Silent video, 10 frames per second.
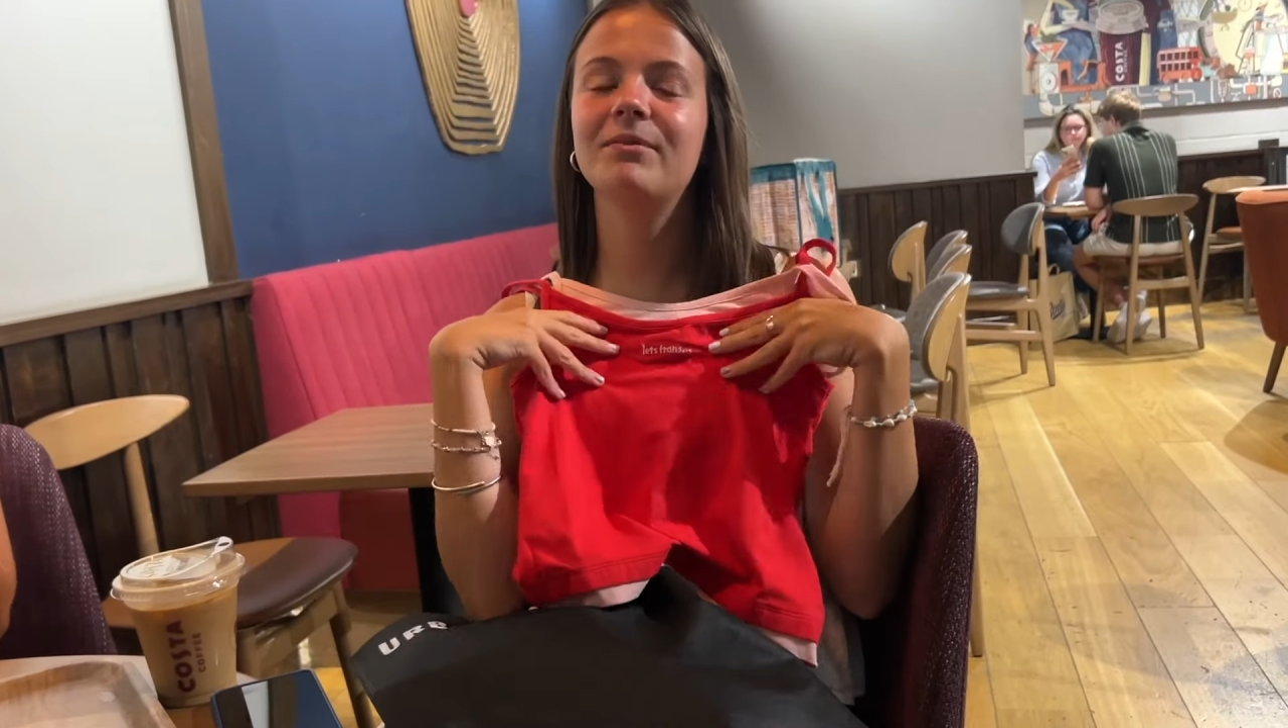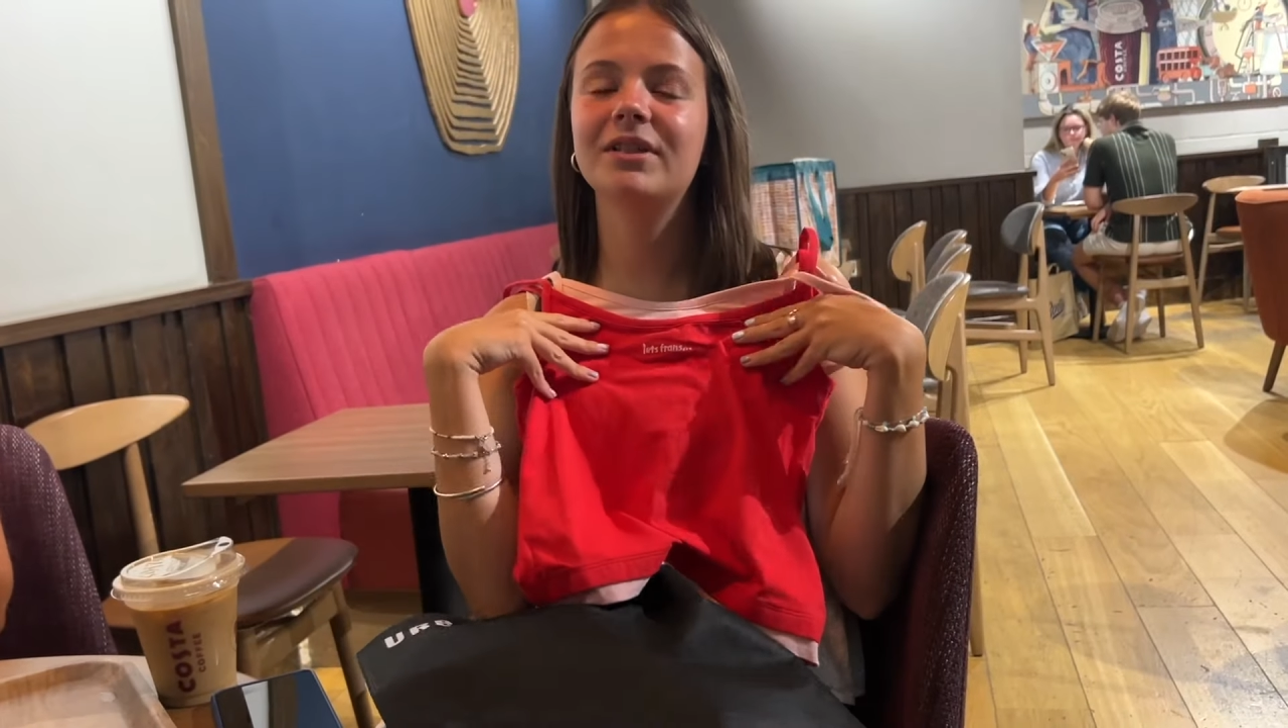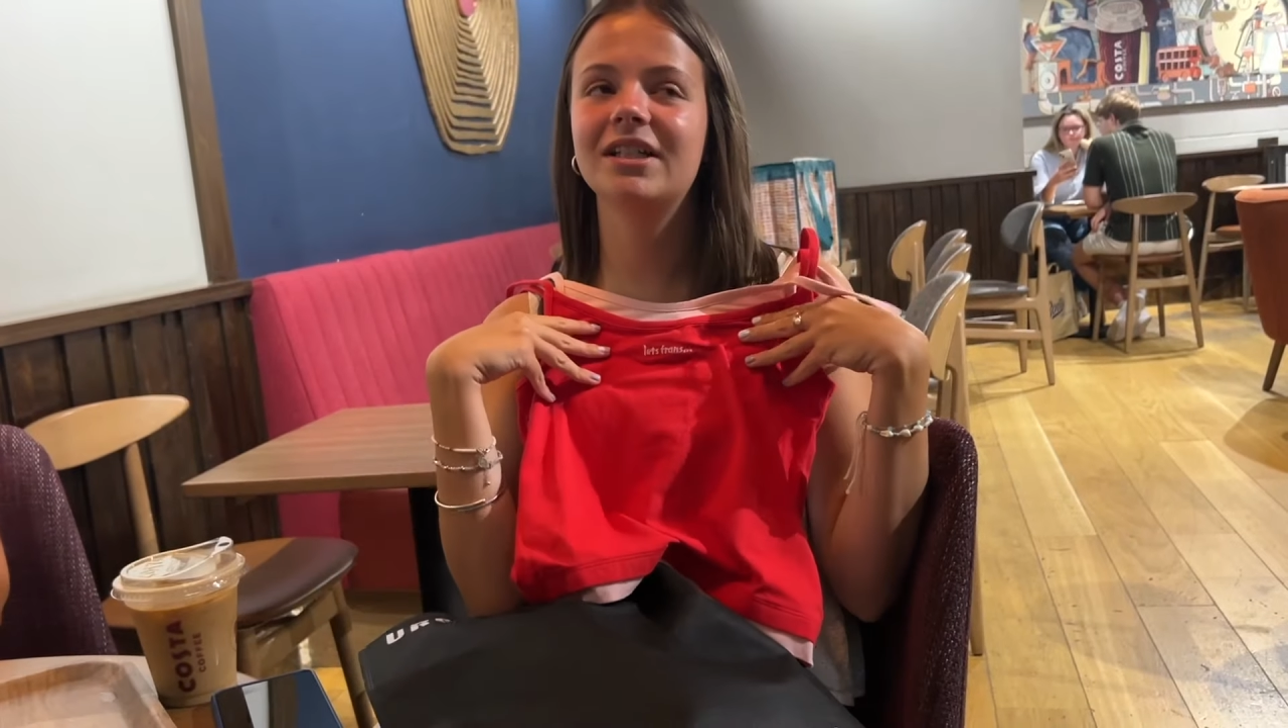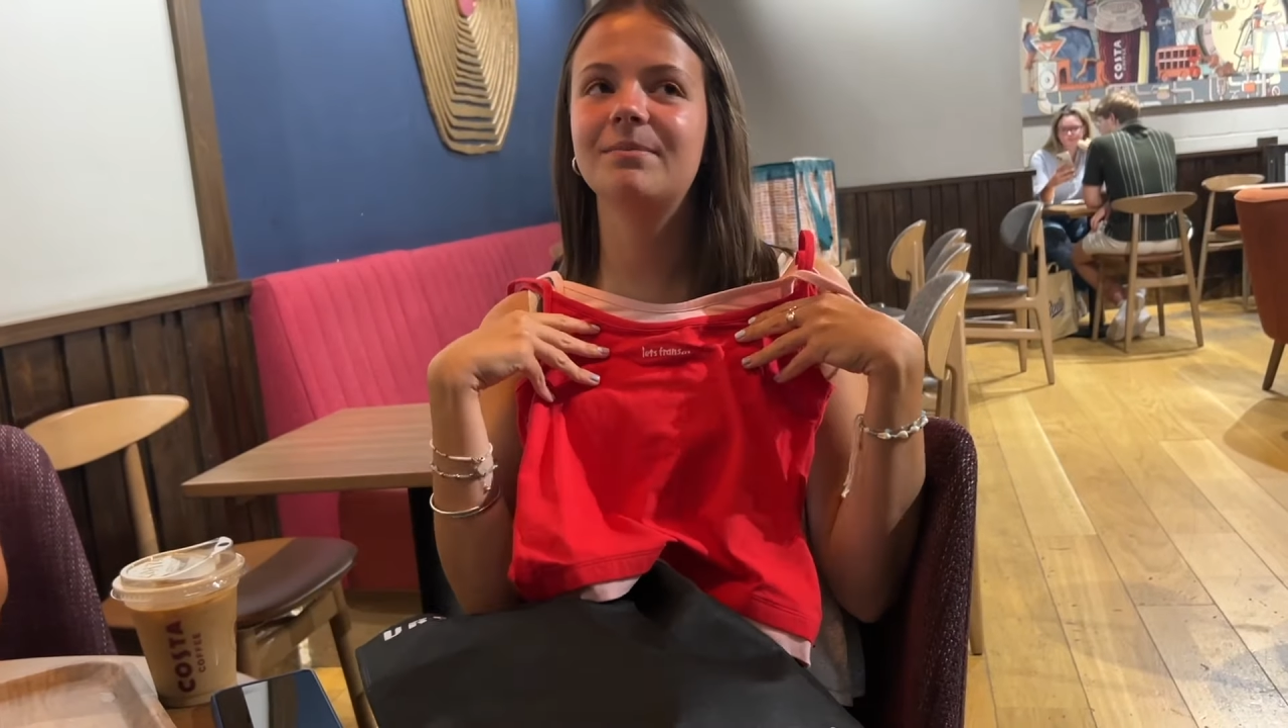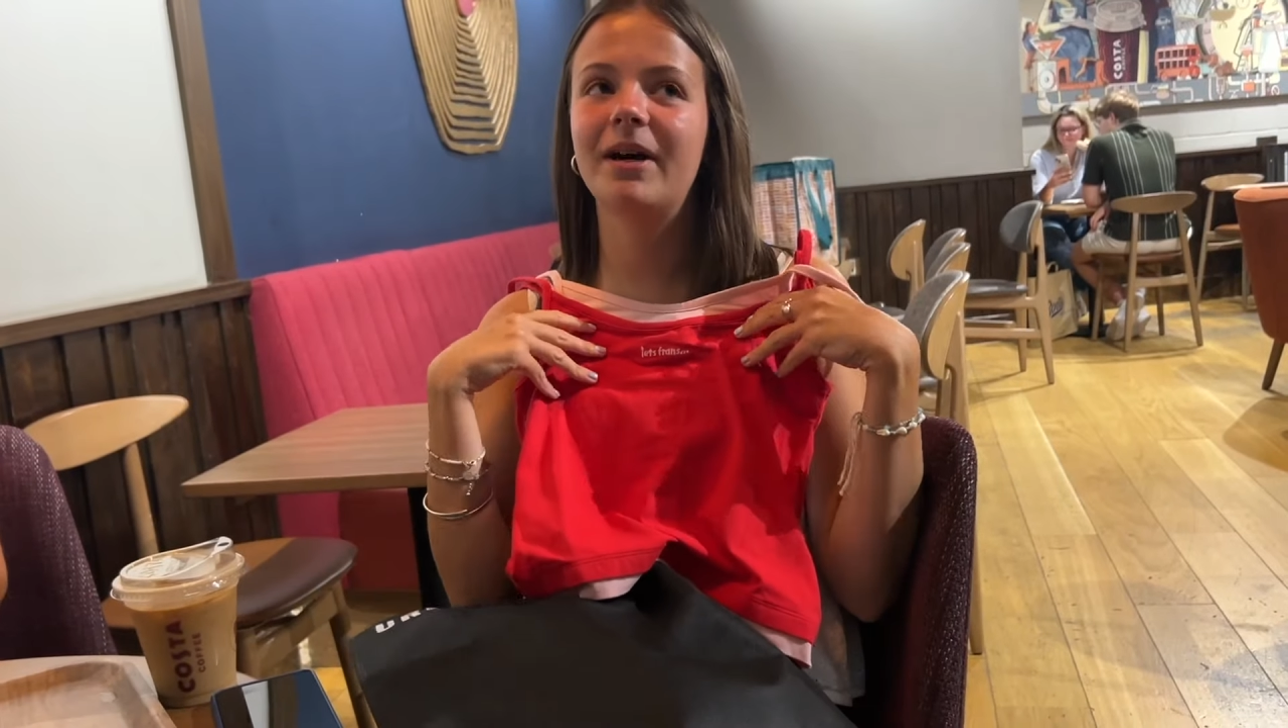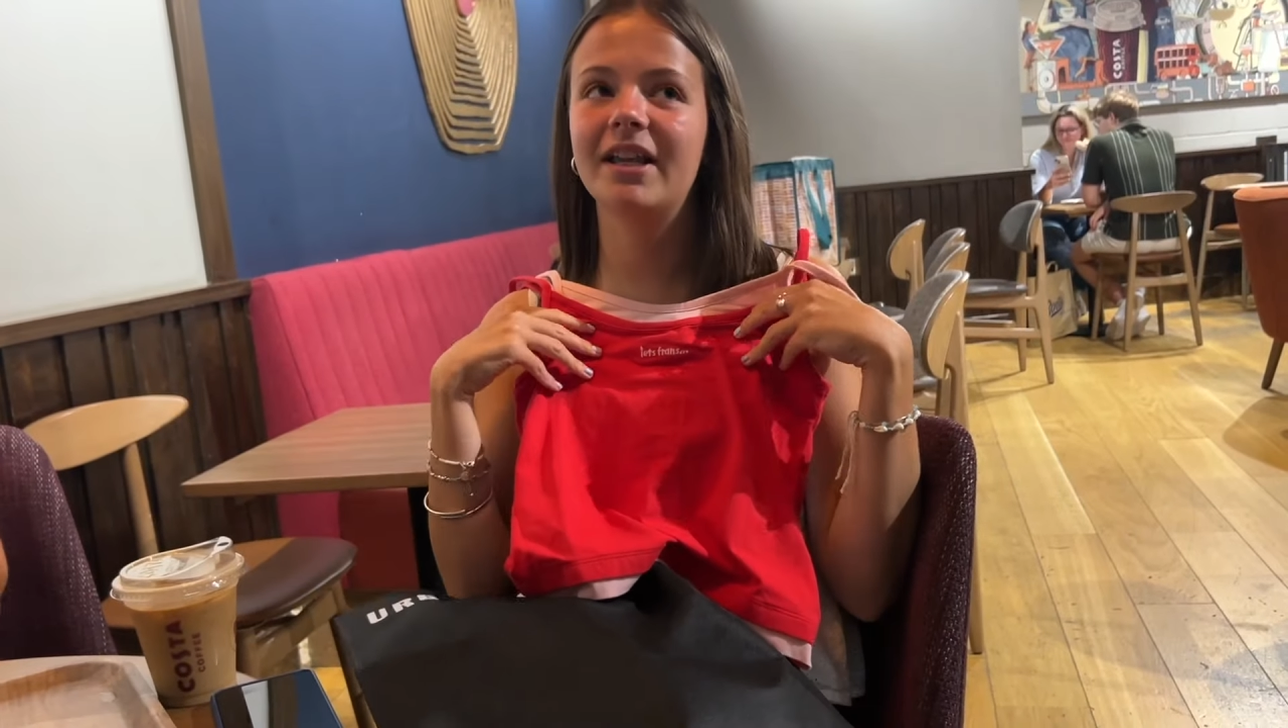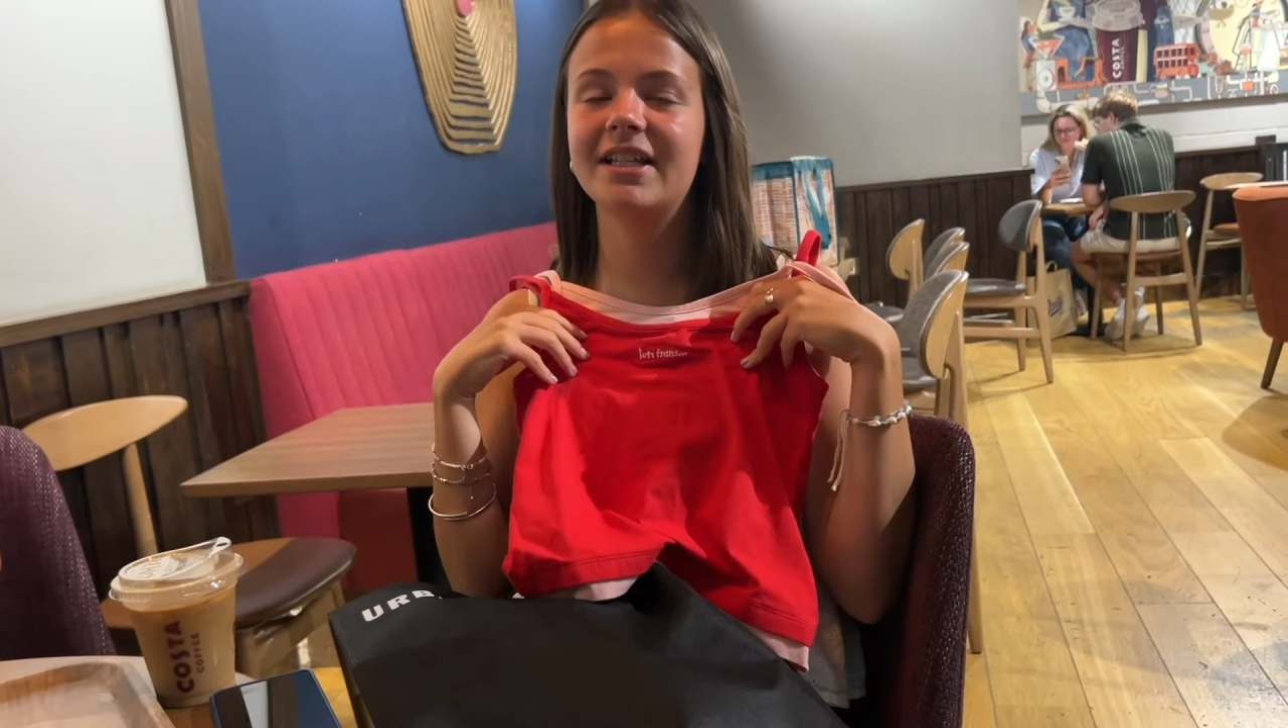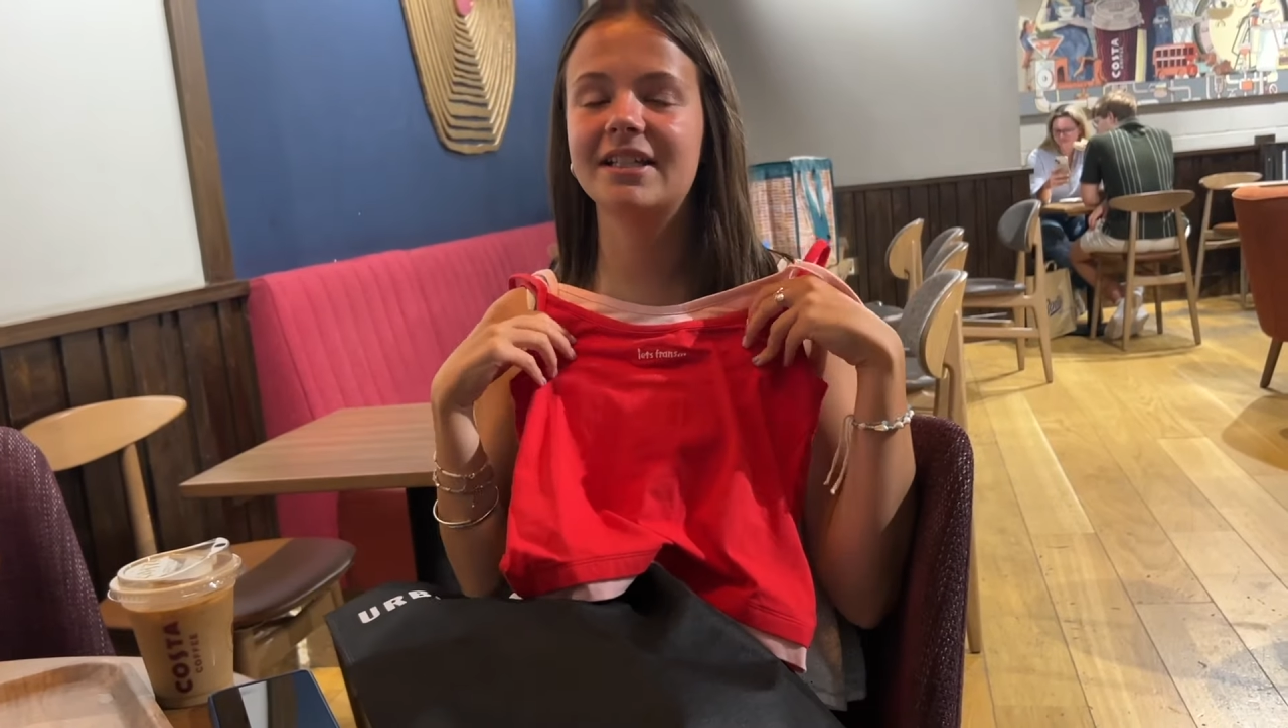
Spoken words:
wanting to buy this,